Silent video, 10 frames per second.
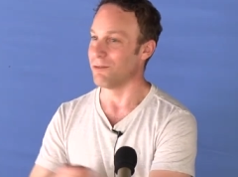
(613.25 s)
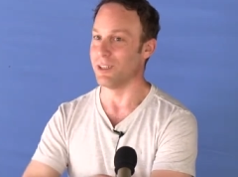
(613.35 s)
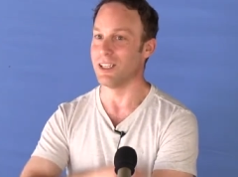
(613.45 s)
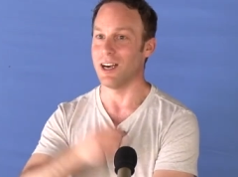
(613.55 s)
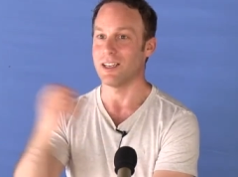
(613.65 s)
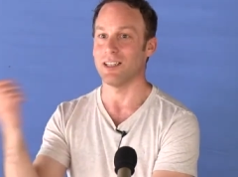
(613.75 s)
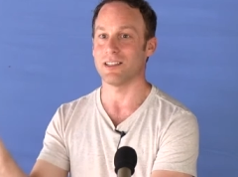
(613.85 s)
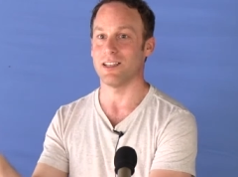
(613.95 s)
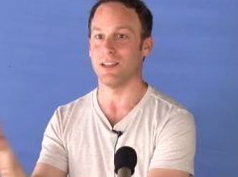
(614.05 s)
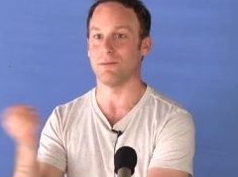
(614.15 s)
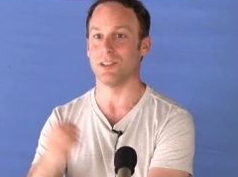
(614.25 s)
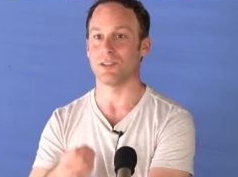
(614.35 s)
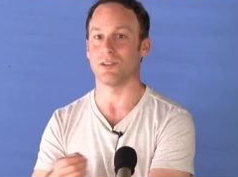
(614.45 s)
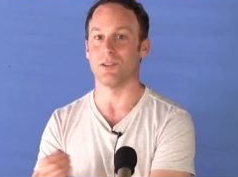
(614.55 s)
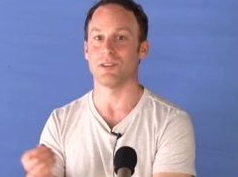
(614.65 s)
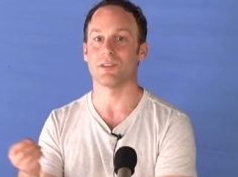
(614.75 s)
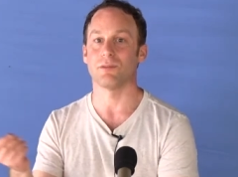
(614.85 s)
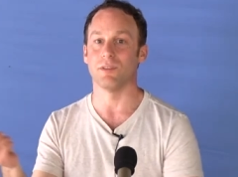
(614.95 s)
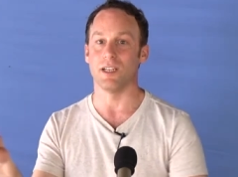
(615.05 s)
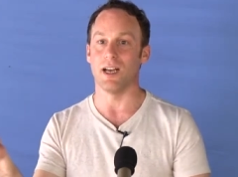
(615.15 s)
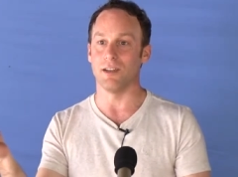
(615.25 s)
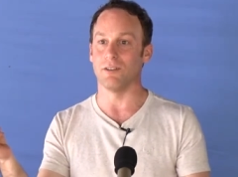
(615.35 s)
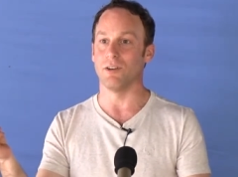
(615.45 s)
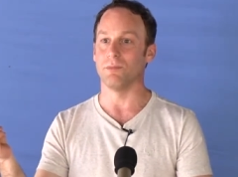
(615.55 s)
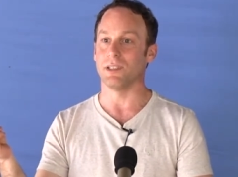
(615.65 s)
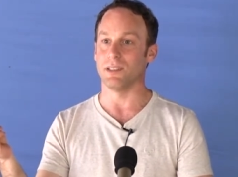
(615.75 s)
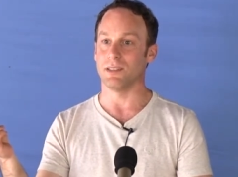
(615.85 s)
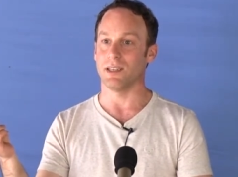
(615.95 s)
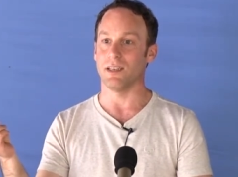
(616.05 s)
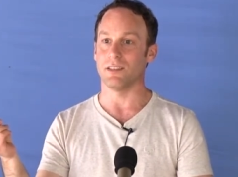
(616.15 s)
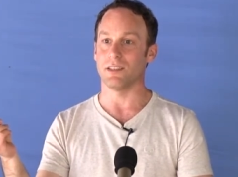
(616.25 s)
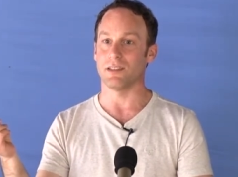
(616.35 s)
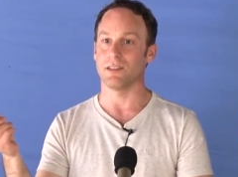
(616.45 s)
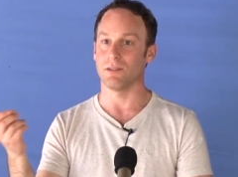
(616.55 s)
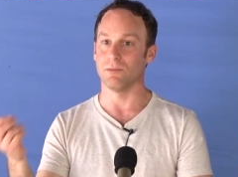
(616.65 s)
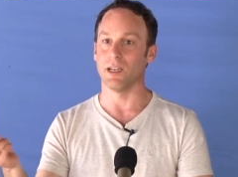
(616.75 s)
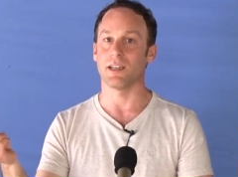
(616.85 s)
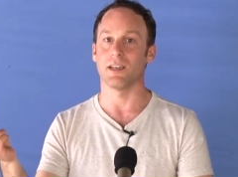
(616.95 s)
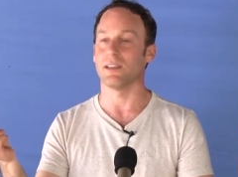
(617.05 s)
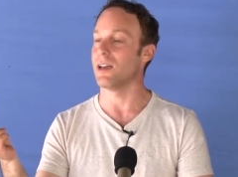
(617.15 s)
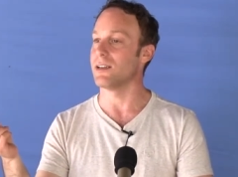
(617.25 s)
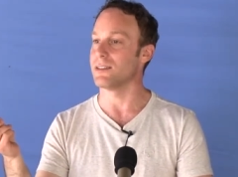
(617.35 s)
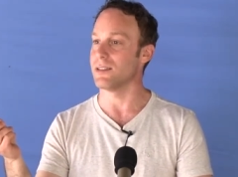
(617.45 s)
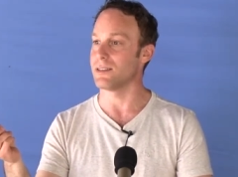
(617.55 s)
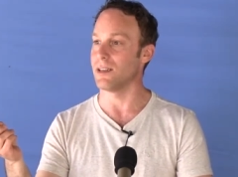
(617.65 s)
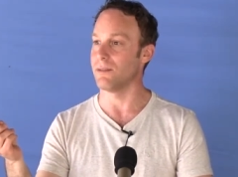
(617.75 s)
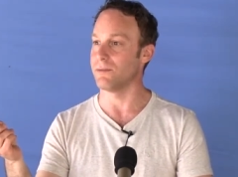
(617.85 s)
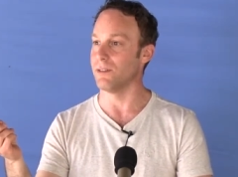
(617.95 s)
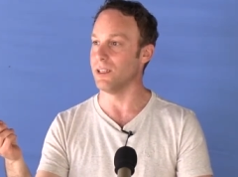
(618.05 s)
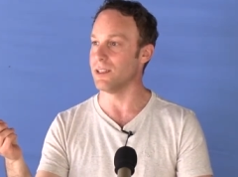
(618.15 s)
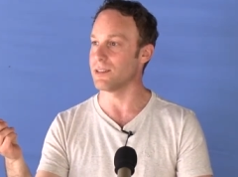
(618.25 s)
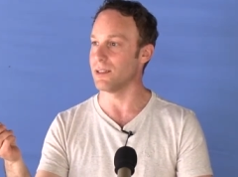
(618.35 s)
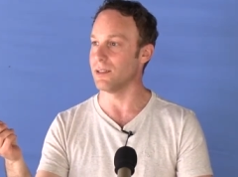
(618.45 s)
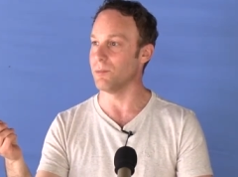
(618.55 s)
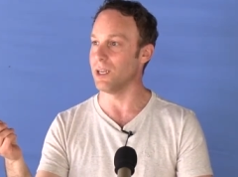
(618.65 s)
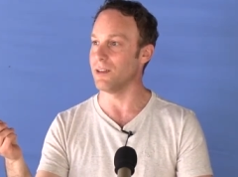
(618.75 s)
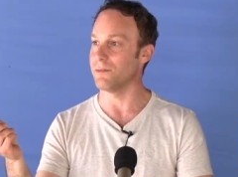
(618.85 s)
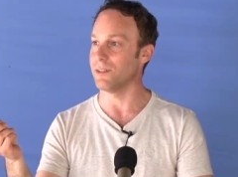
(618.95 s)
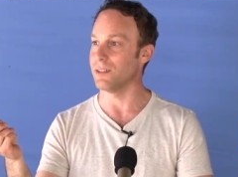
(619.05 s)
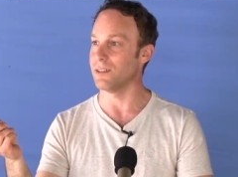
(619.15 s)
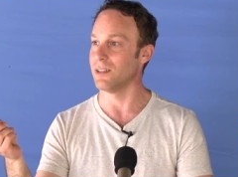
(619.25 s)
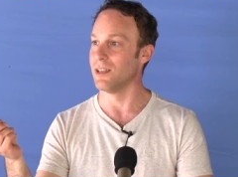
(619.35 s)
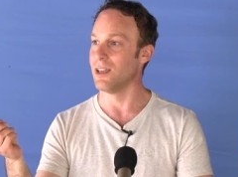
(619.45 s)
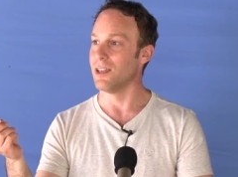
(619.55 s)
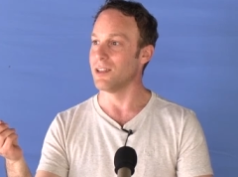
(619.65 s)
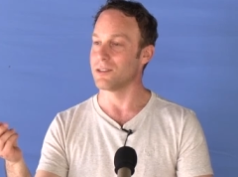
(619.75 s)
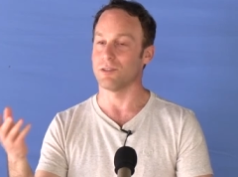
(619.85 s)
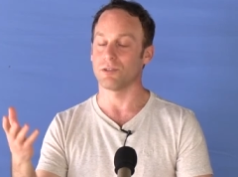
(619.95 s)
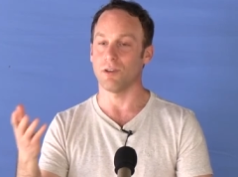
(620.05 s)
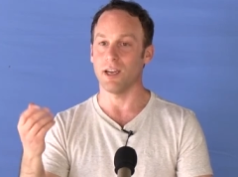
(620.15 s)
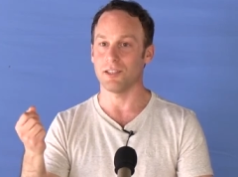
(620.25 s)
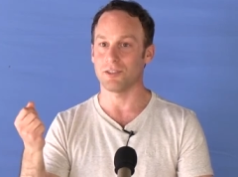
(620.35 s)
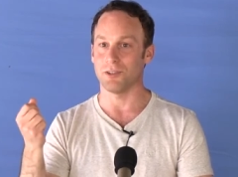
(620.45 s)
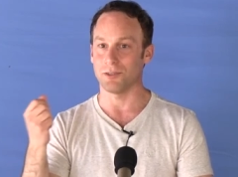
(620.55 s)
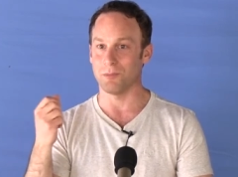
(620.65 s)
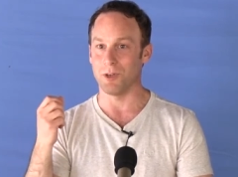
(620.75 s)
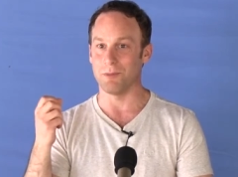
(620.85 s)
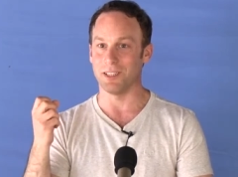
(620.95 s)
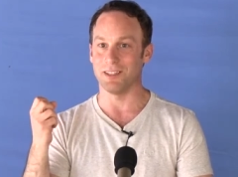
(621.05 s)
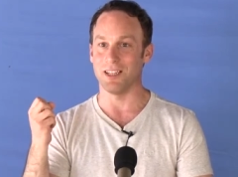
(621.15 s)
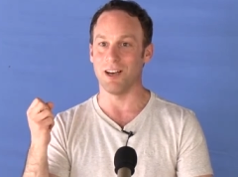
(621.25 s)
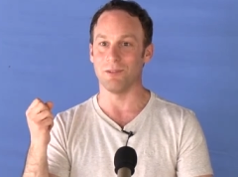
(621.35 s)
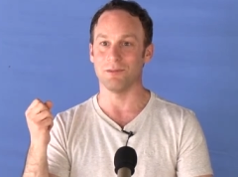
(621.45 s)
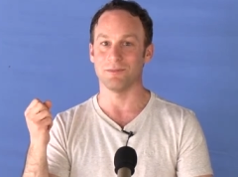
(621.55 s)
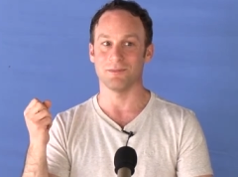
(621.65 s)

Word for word: Regardless, I have the choice to rely on open intelligence, to recognize the self-release and the benefit. So try a short moment now